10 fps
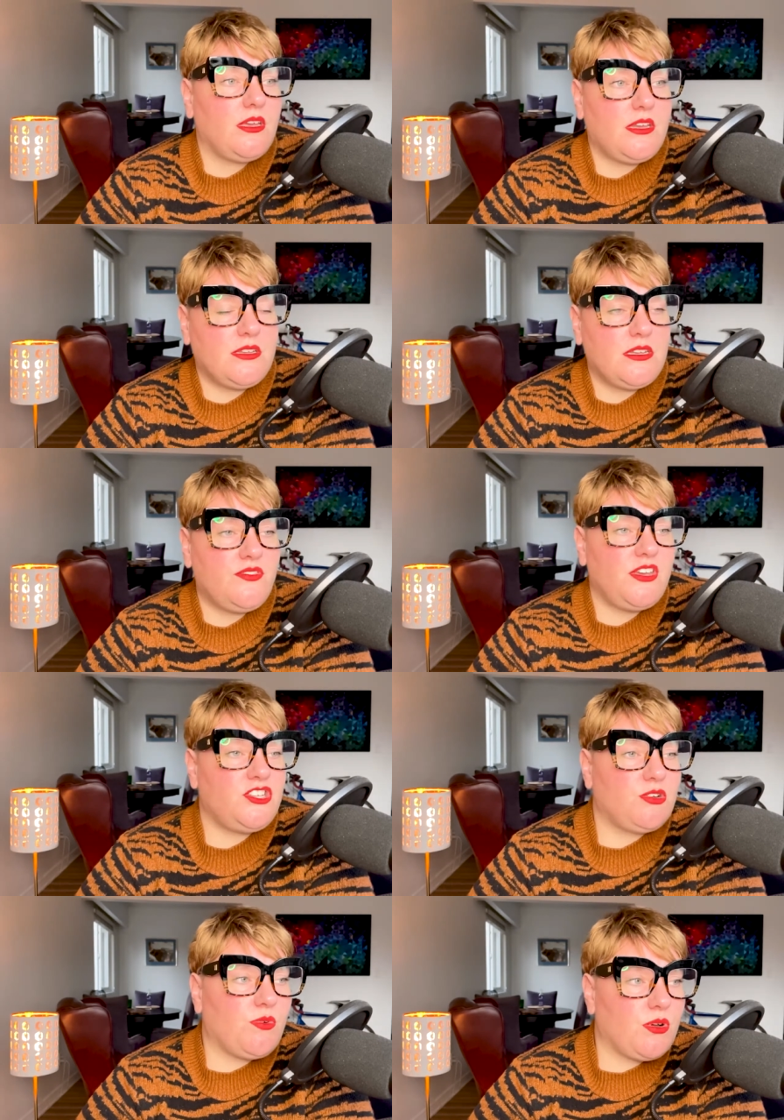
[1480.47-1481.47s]

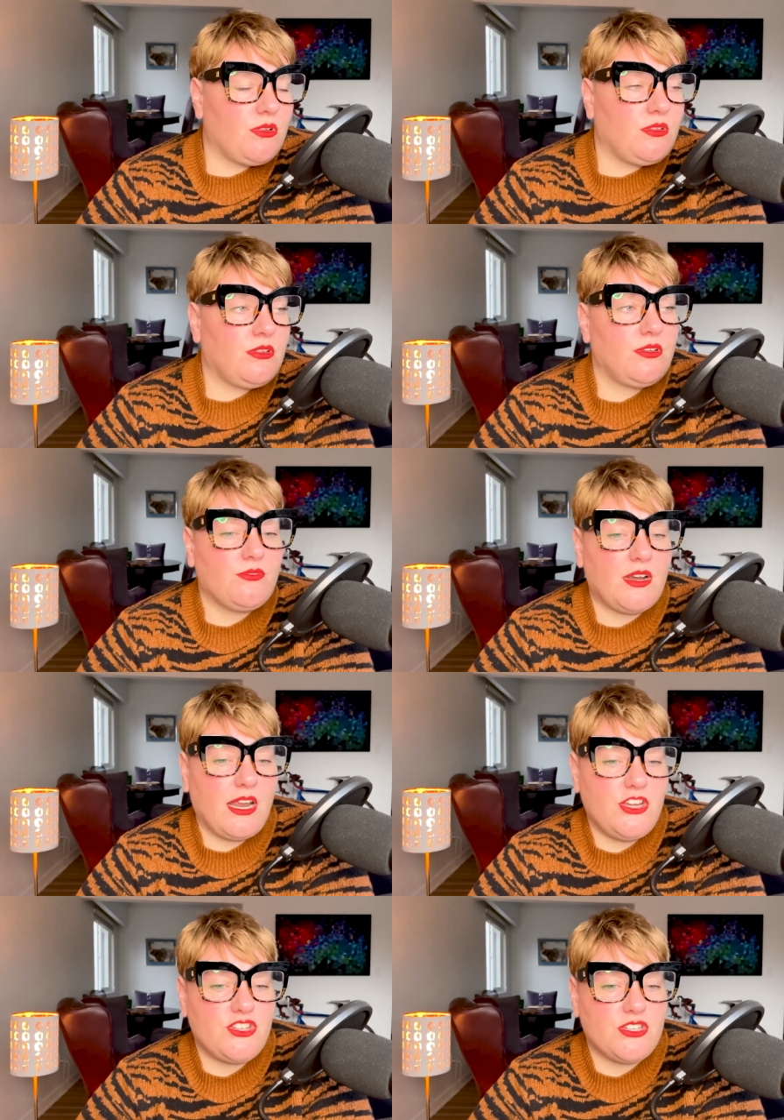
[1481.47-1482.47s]
individual
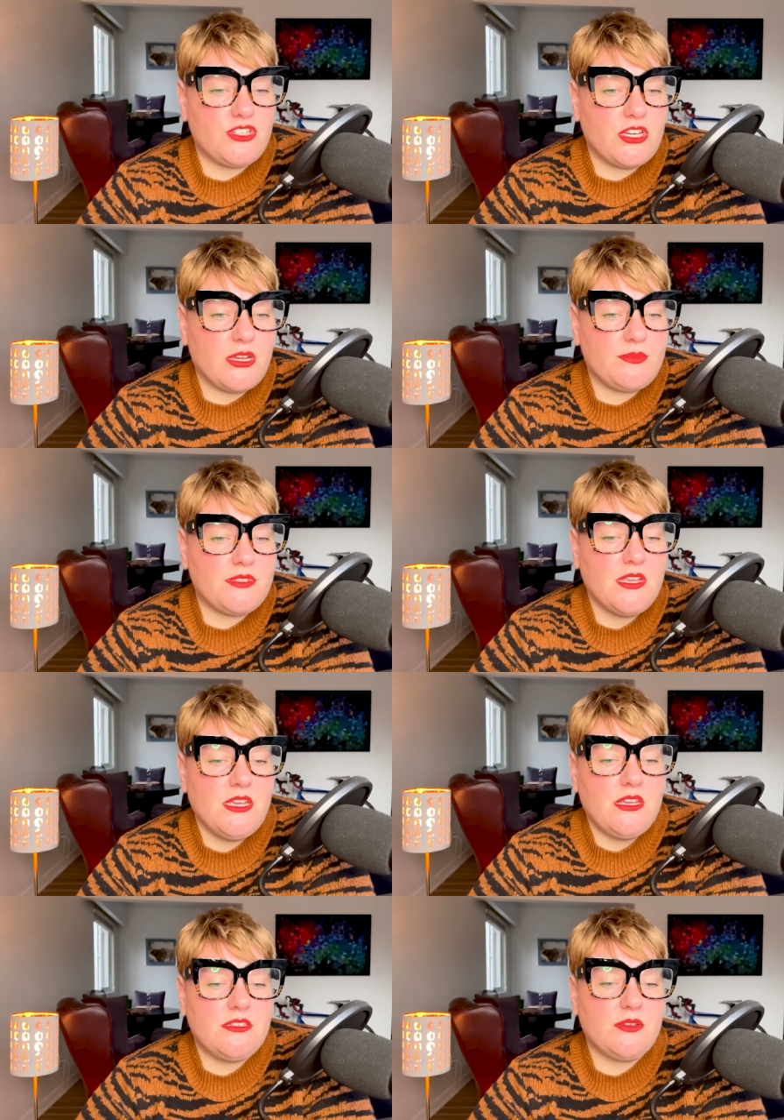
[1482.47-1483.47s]
relationships.
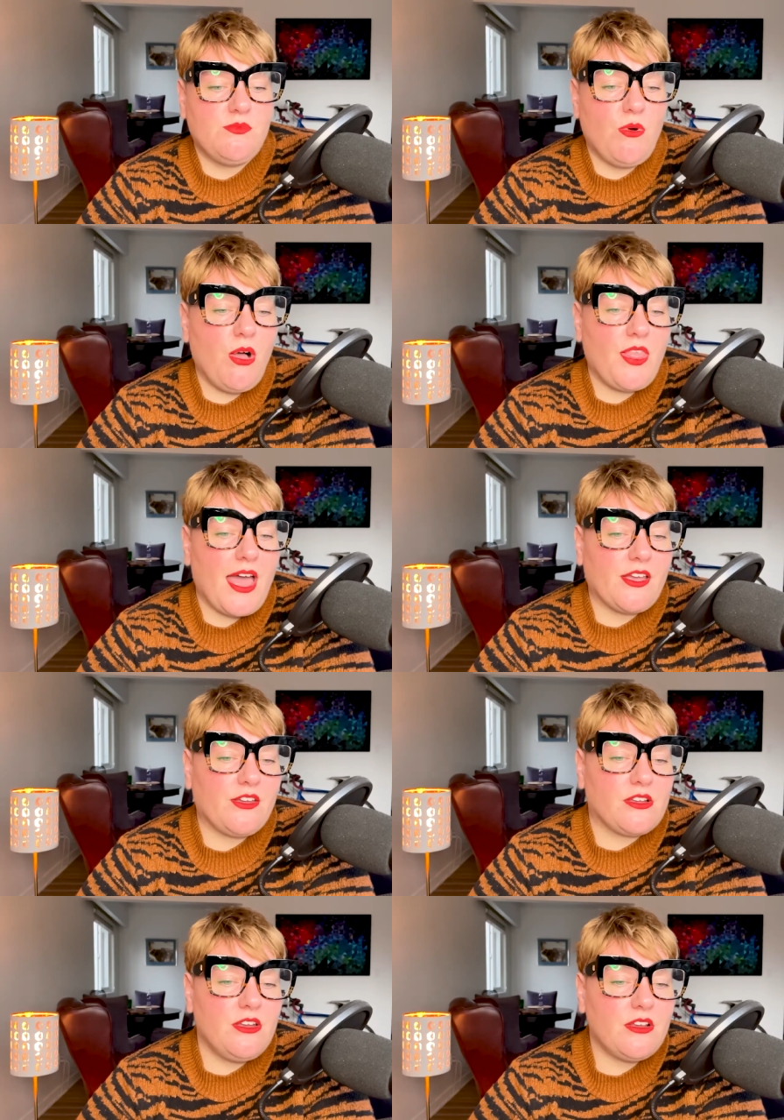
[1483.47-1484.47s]
And so, what that
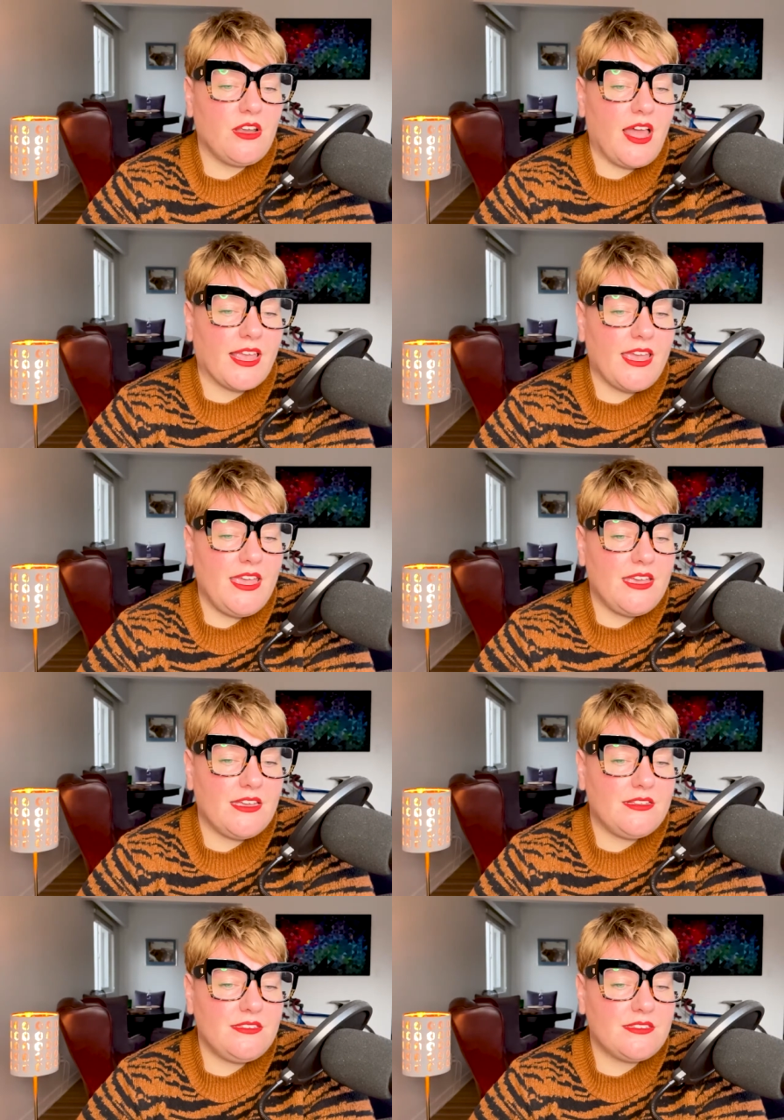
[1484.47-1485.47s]
could look like
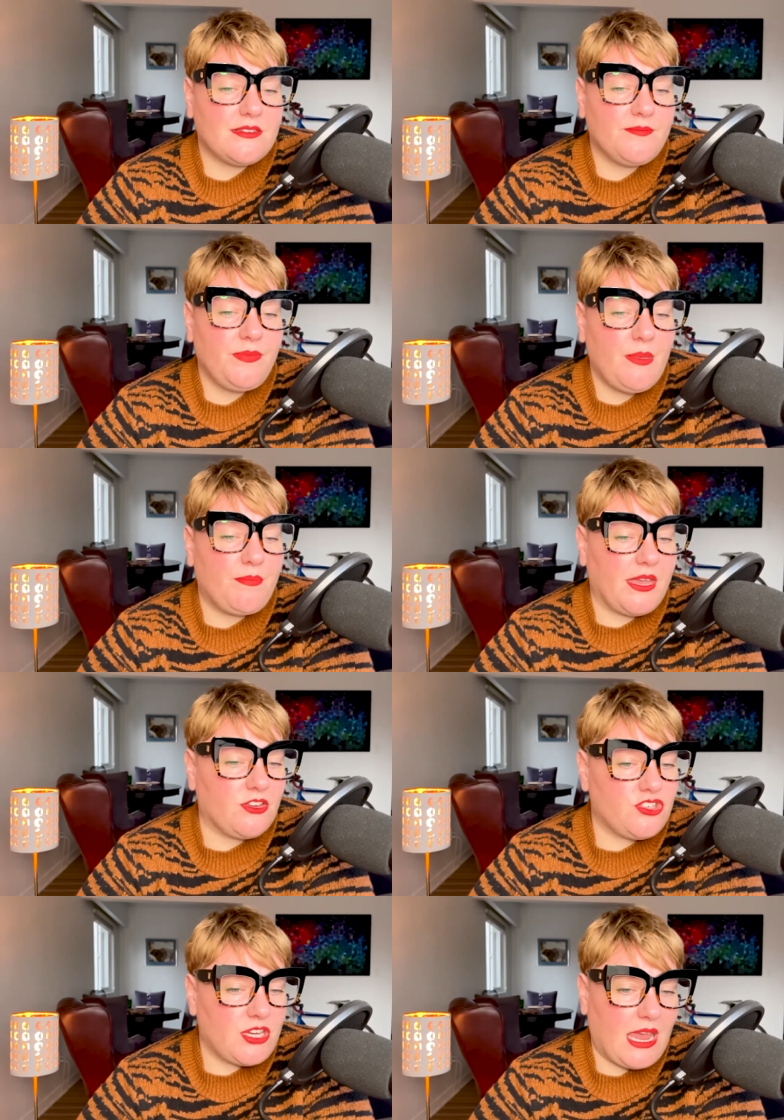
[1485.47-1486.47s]
is
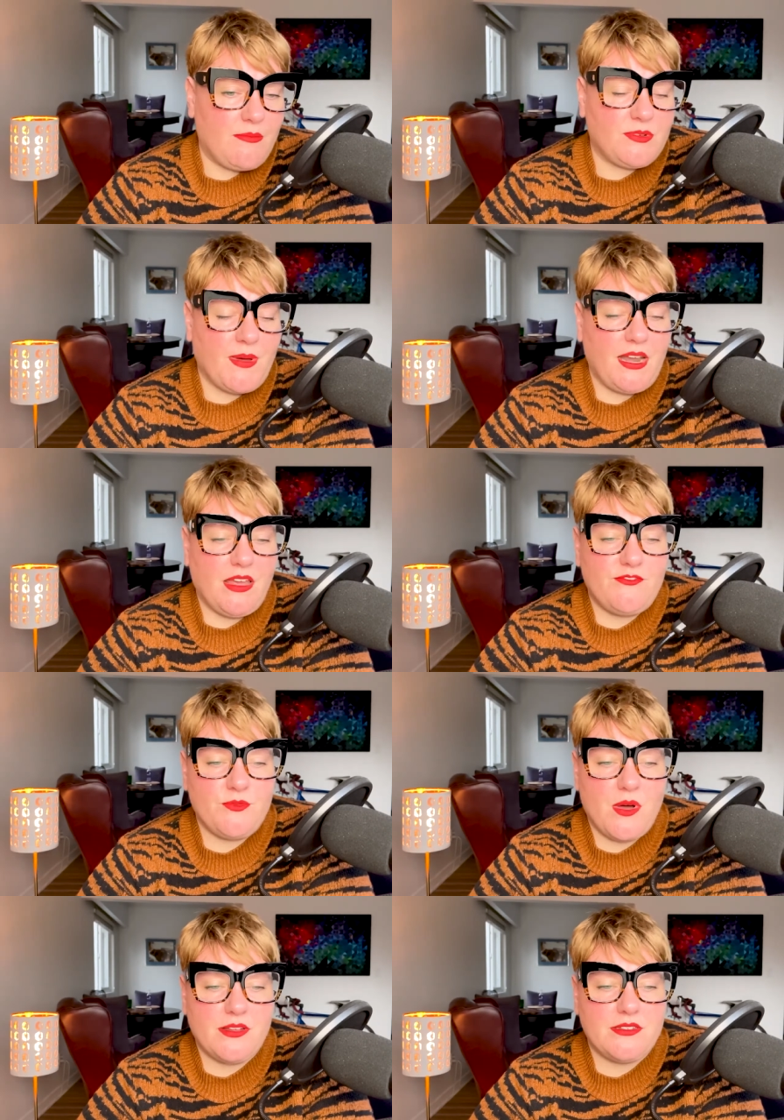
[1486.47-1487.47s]
being shamed by loved
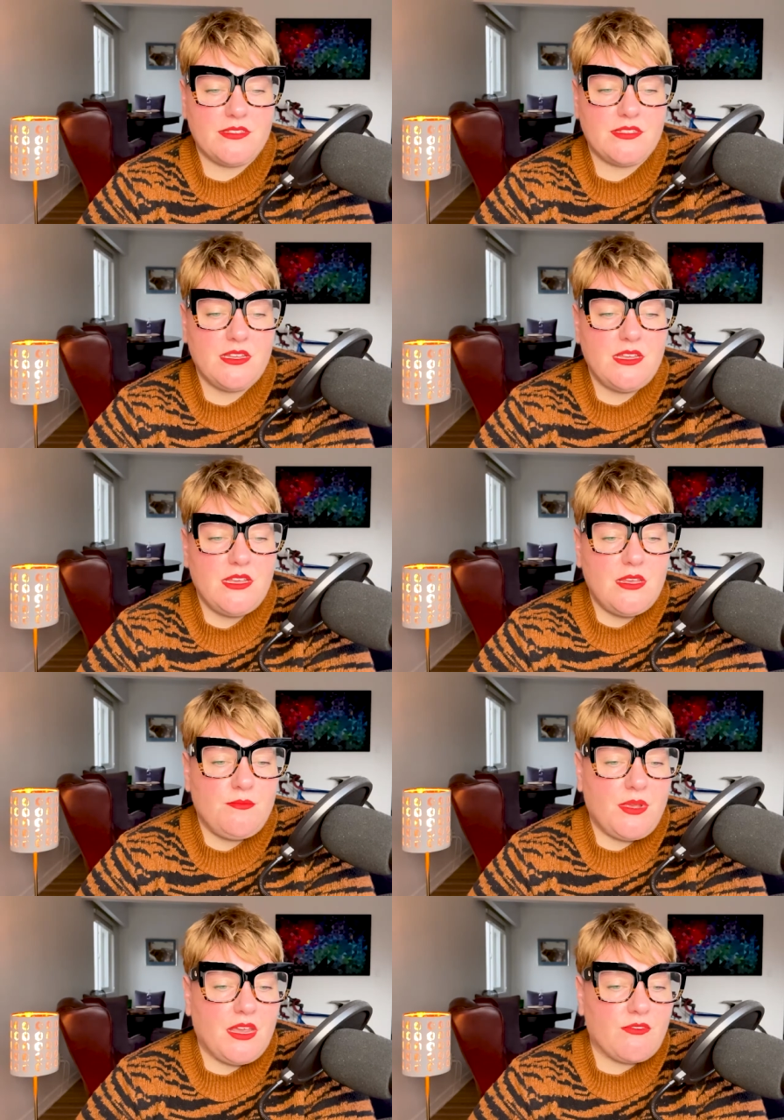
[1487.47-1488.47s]
ones,
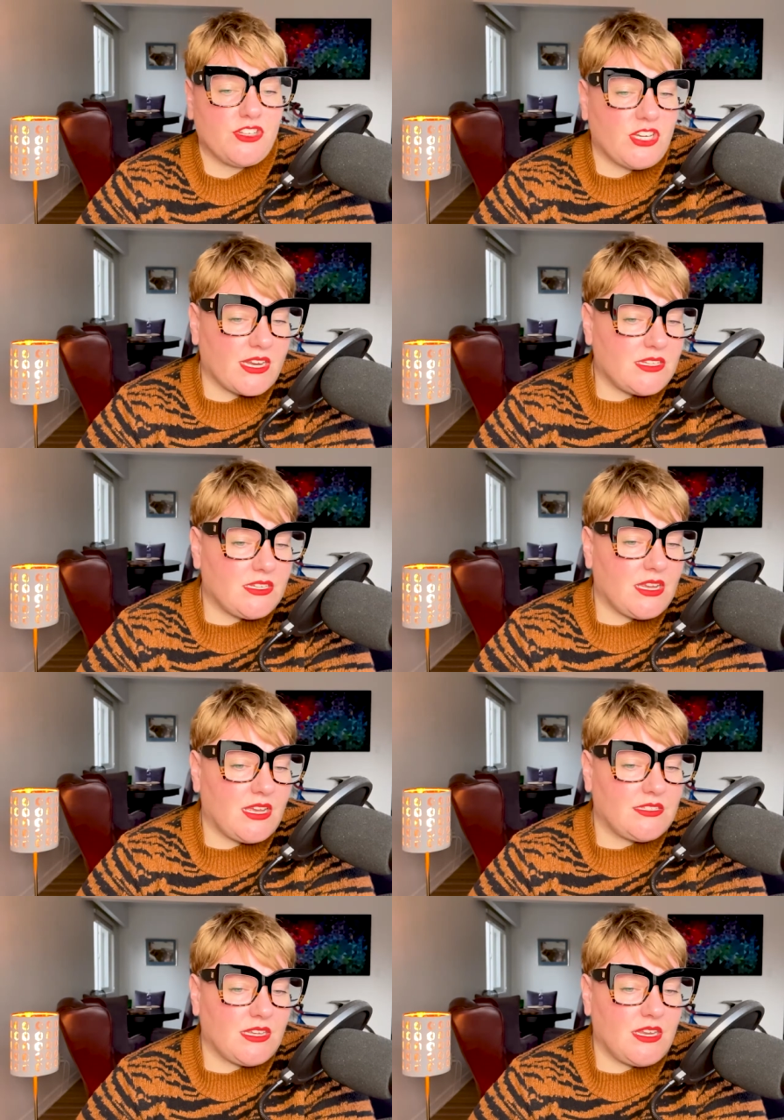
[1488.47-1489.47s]
being rejected
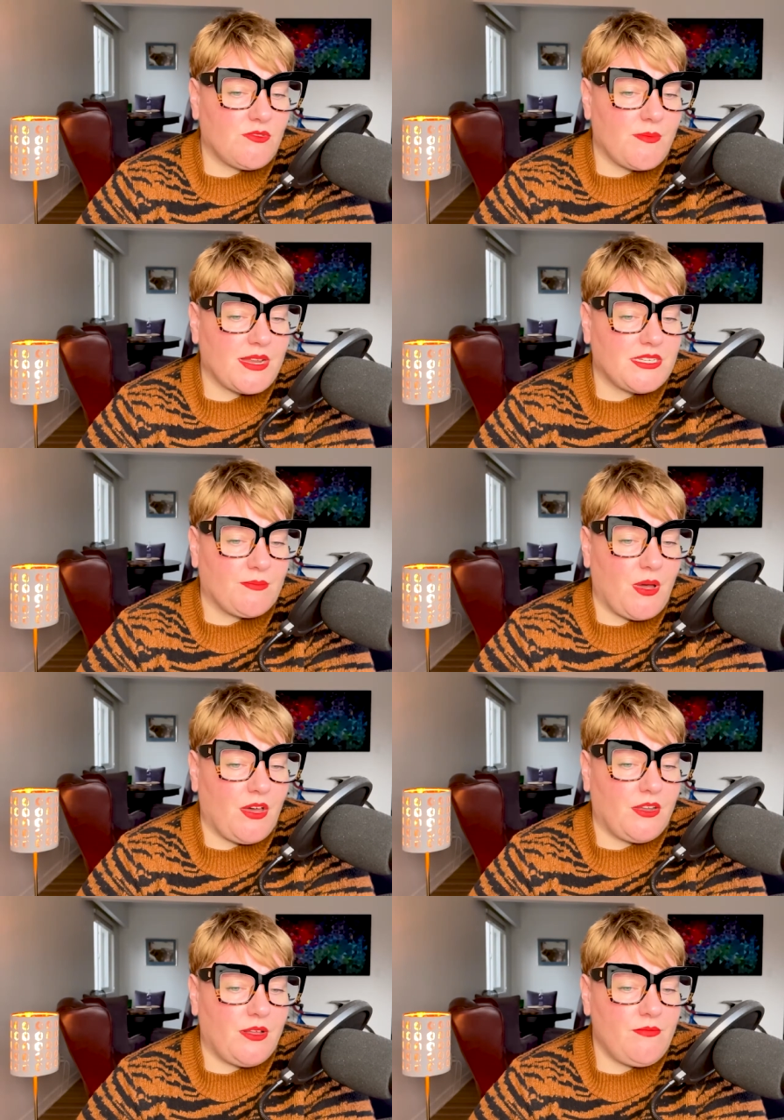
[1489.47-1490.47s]
as a romantic
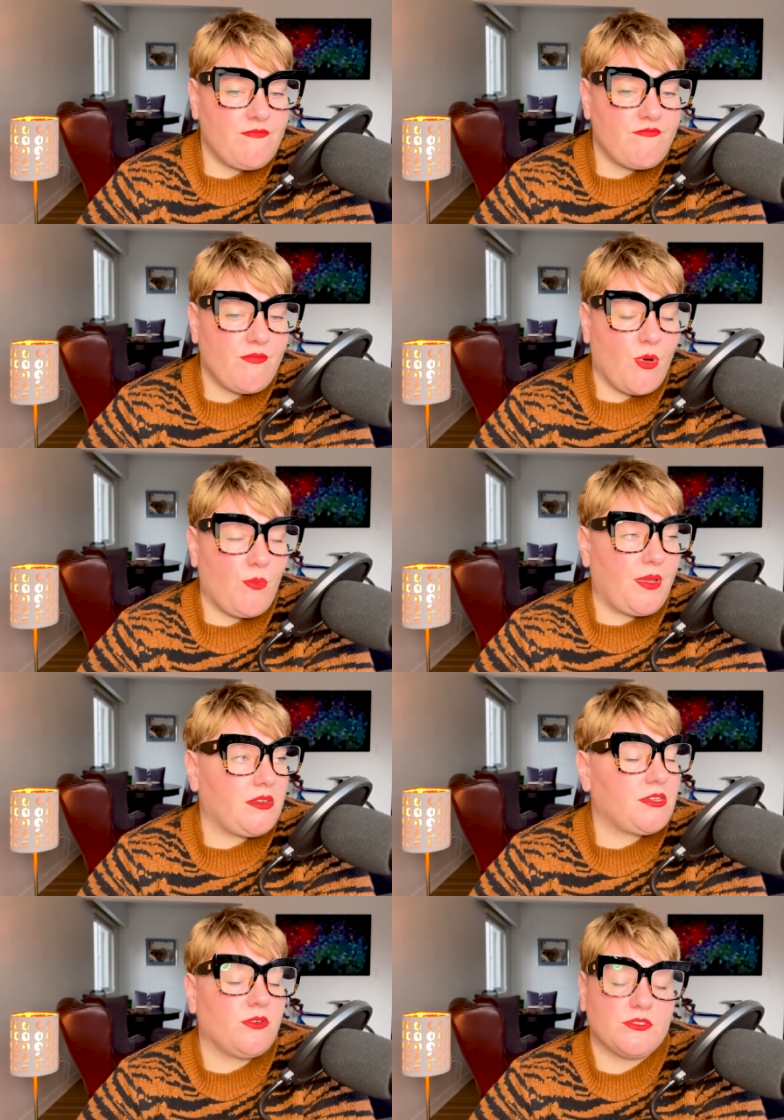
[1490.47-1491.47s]
partner, or
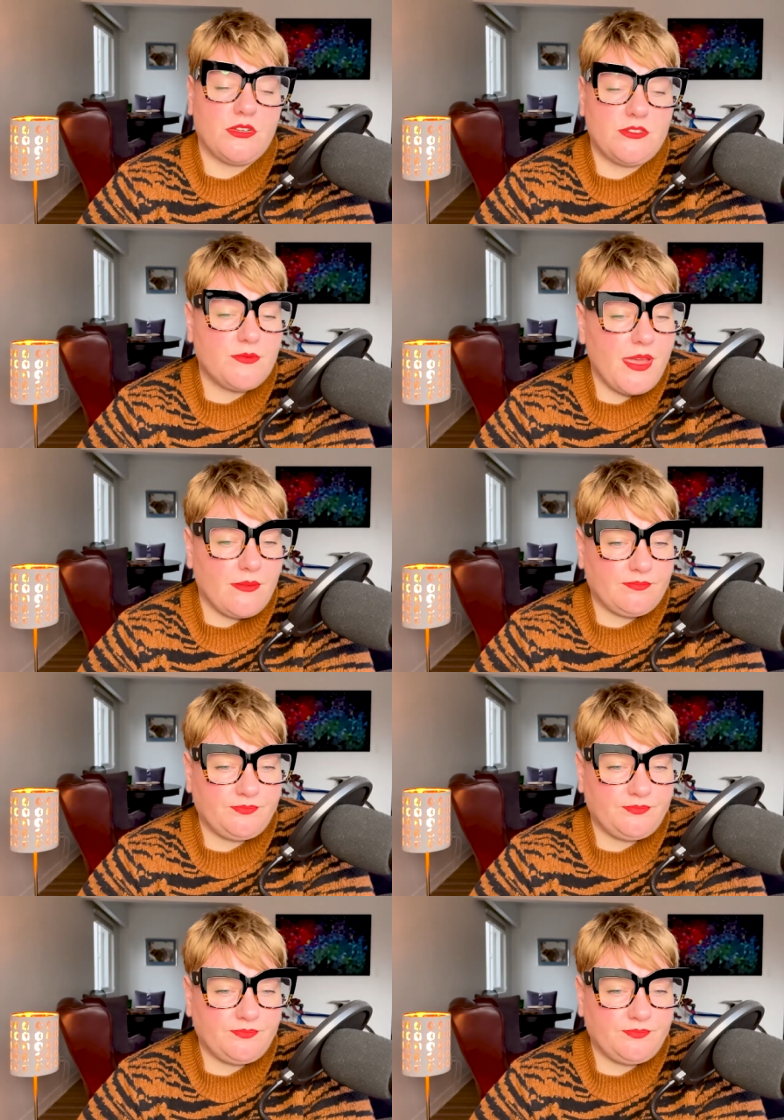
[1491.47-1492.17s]
being told to lose weight.